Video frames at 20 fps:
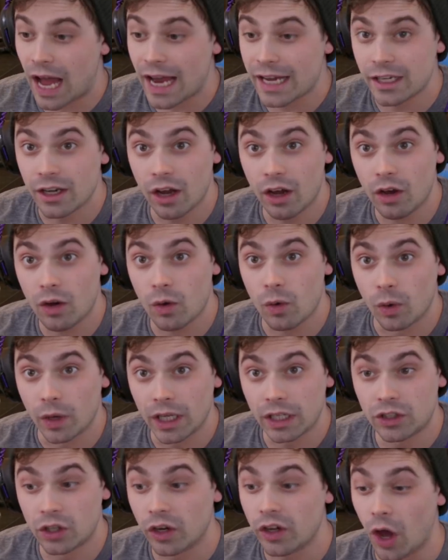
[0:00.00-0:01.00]
I know.
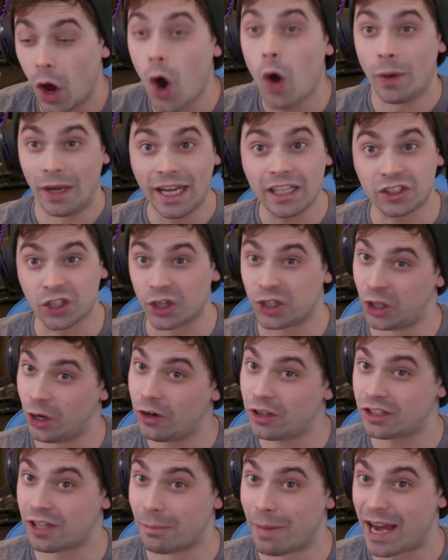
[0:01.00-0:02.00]
He took, he took
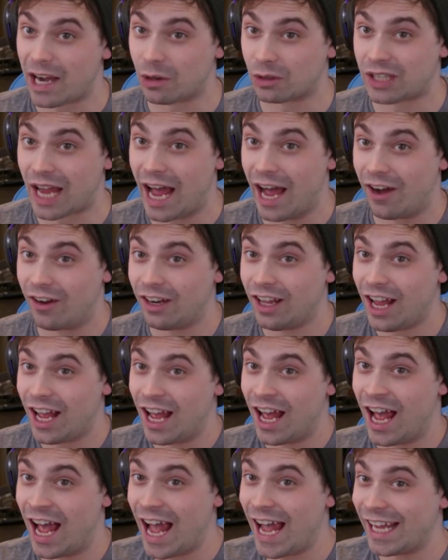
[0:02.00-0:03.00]
you to Tomato Town.
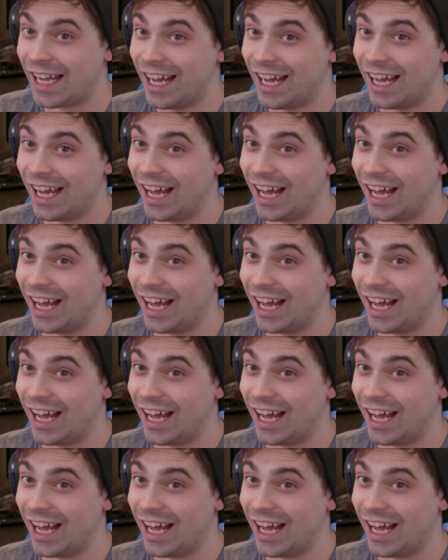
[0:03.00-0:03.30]
Hey.